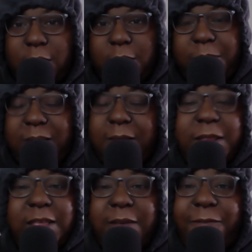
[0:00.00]
You
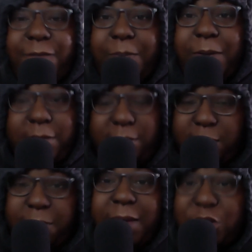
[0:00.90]
need to flipping
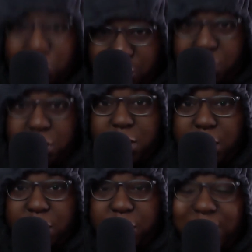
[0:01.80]
make sure.
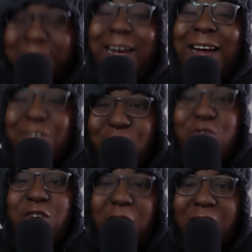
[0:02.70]
Because I know
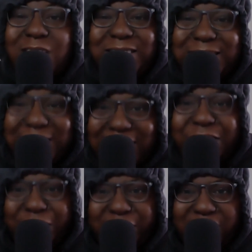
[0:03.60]
your ass is
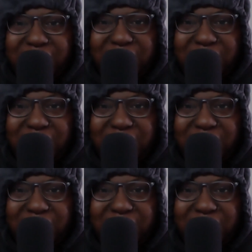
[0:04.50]
clenching.